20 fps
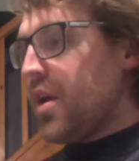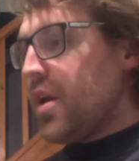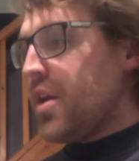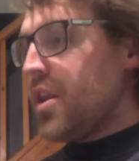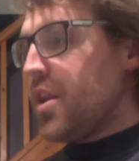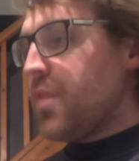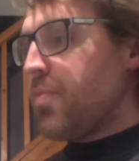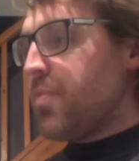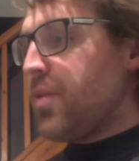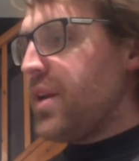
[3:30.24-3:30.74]

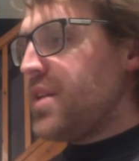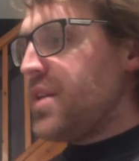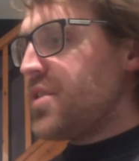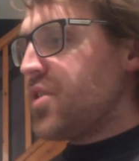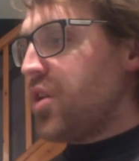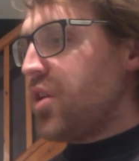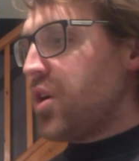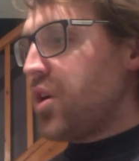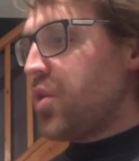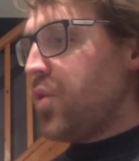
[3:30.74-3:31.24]
The prince
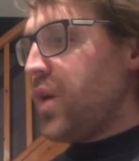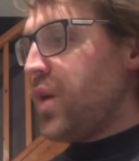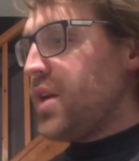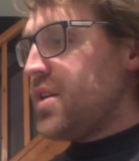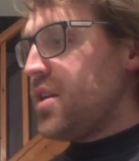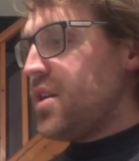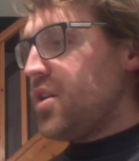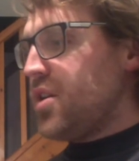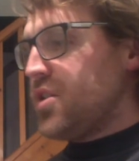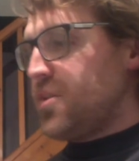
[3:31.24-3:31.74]
got quite
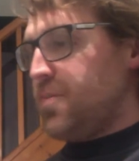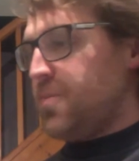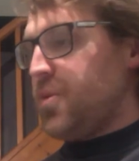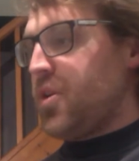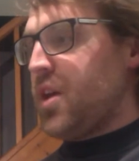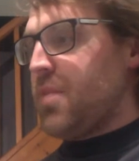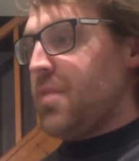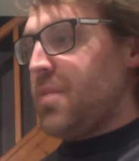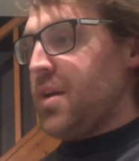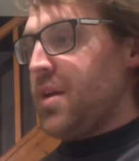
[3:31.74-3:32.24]
a lot of
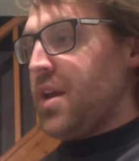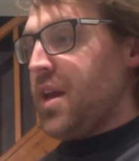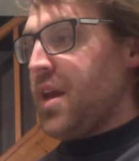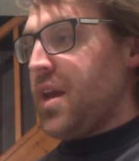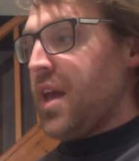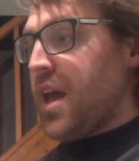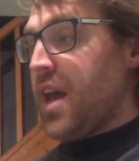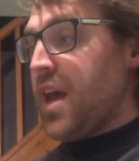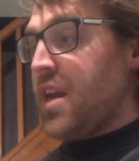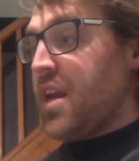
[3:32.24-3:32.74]
pocket money,
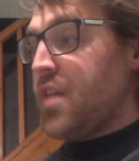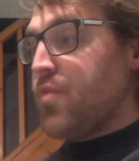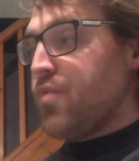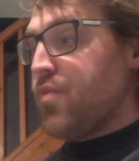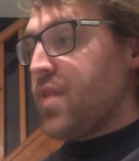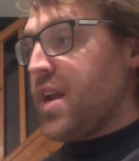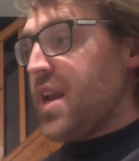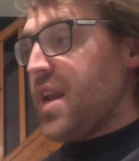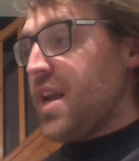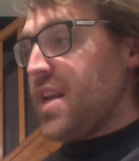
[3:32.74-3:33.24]
and he
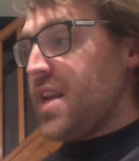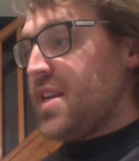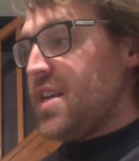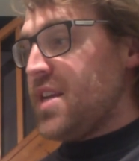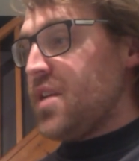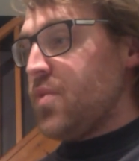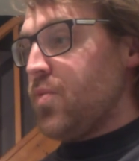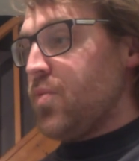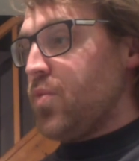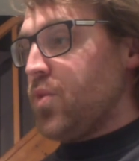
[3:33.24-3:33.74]
really
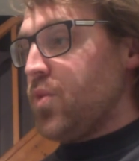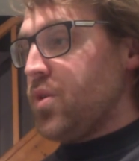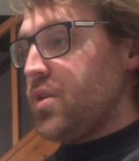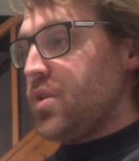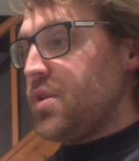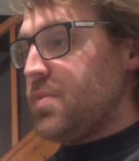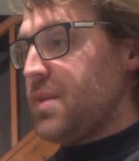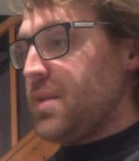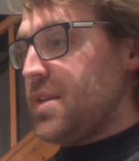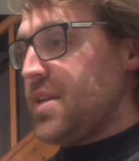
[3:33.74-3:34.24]
didn't want
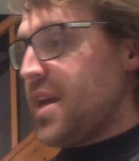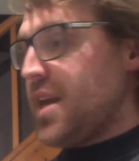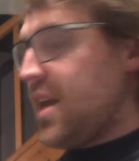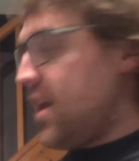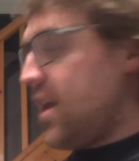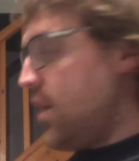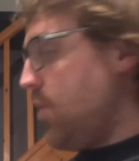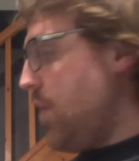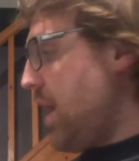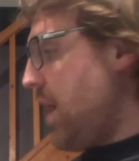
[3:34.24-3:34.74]
to be
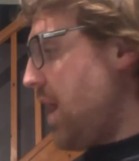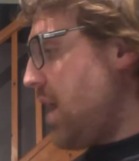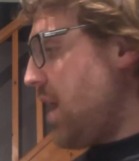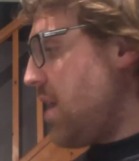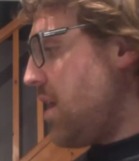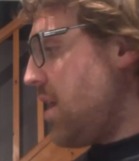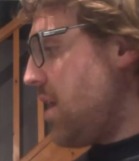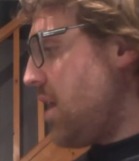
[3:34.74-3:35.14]
taken away.